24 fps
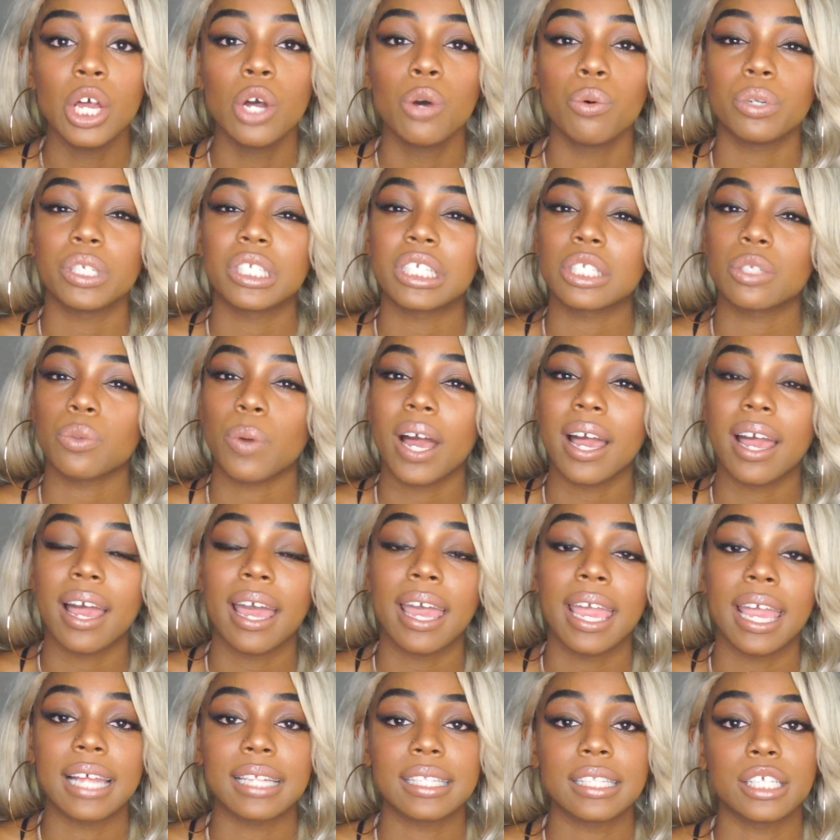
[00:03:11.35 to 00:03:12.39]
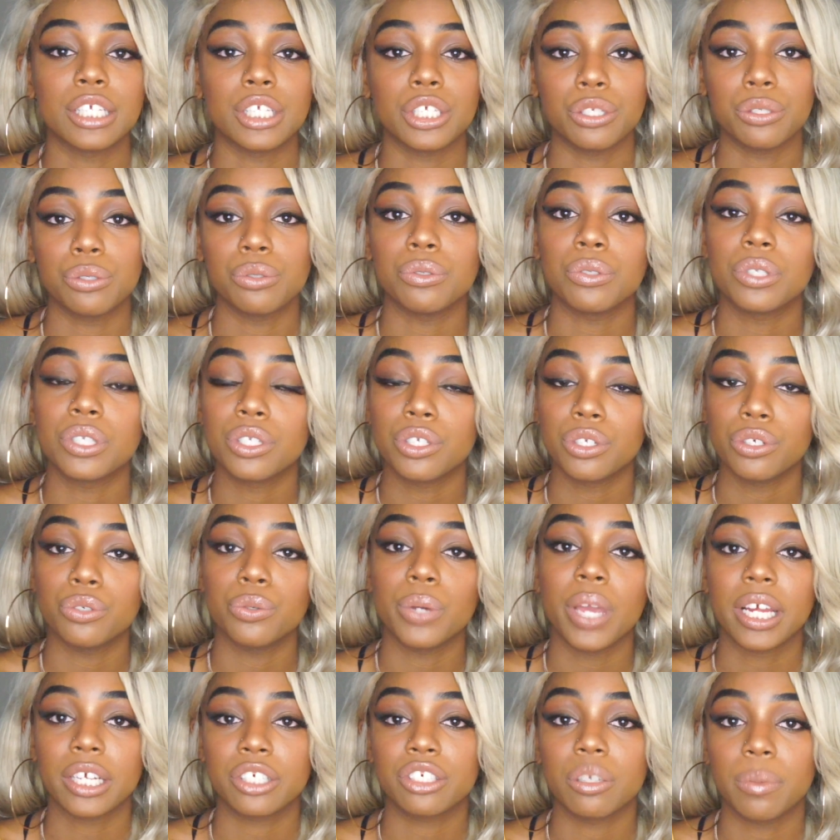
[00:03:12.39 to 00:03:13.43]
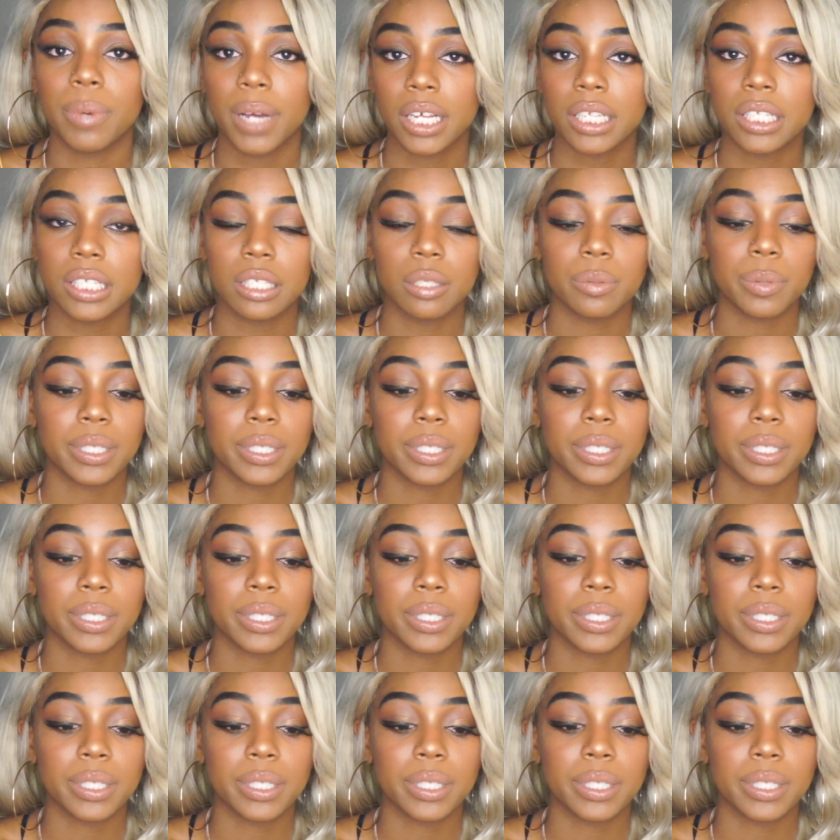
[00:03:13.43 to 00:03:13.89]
which is why I had to use 2 extra boxes,